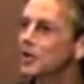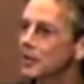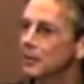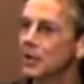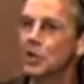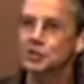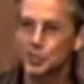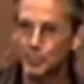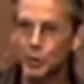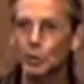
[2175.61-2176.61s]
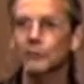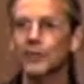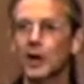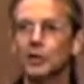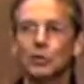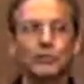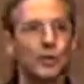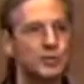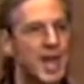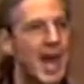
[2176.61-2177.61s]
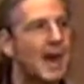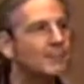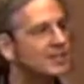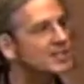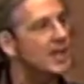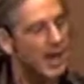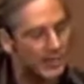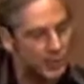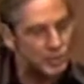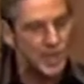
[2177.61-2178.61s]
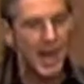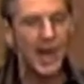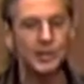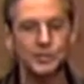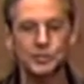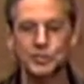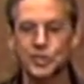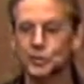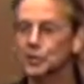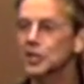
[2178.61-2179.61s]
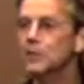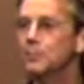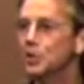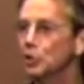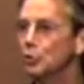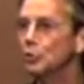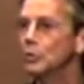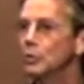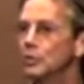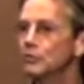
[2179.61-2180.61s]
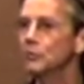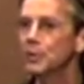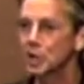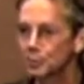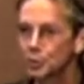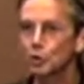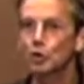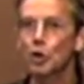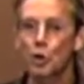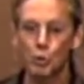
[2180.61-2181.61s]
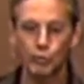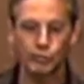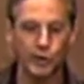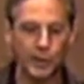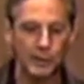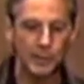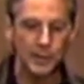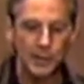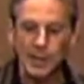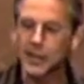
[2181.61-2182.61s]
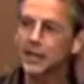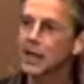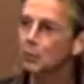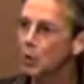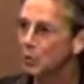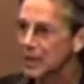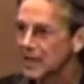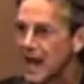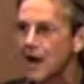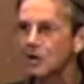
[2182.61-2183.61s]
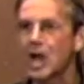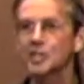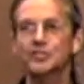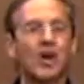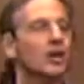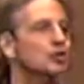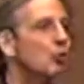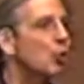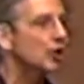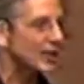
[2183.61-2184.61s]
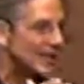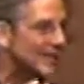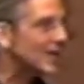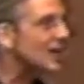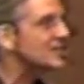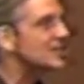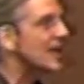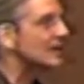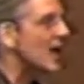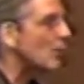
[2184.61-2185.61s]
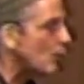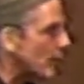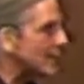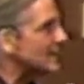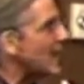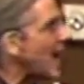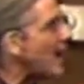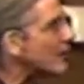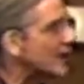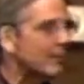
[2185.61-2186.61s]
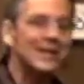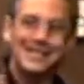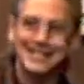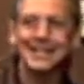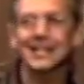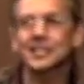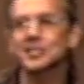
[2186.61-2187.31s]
him to purify you of those habits and those attitudes that are keeping you from being pure gold for him. And, and when we allow God's fire to work in us like that, when we allow him to cleanse